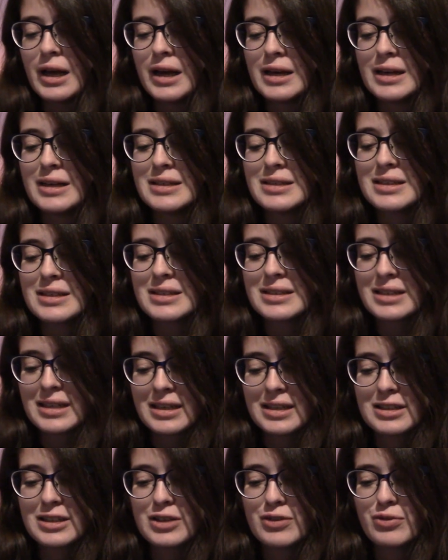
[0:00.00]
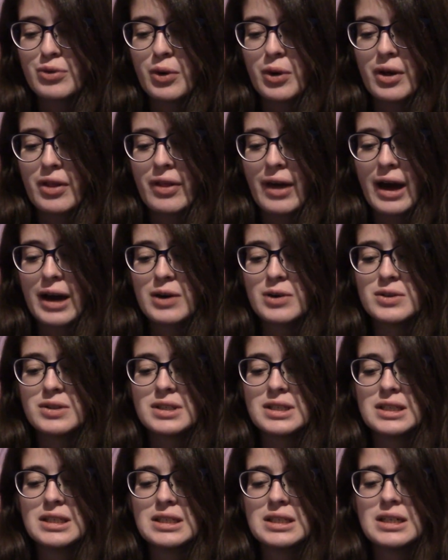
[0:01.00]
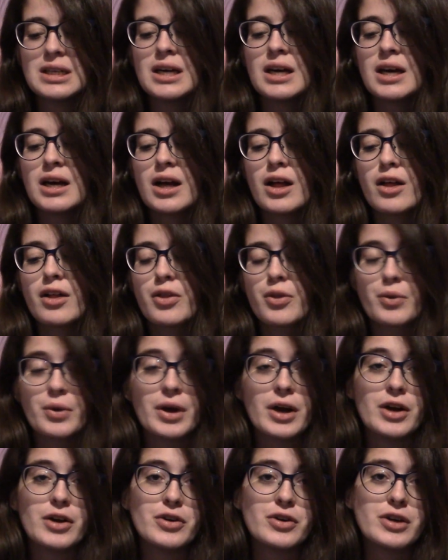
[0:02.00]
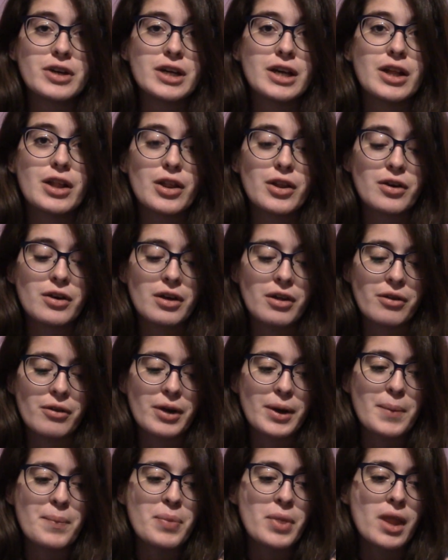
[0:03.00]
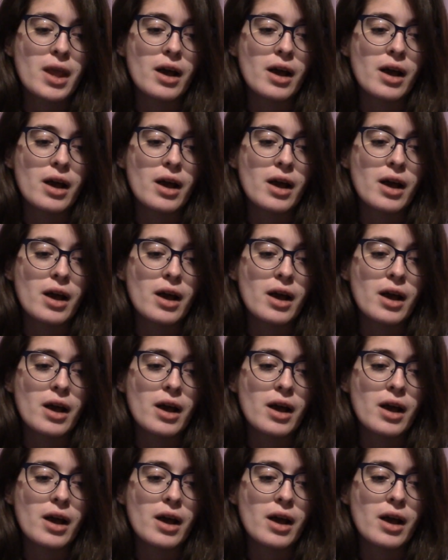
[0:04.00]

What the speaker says: is 64,333.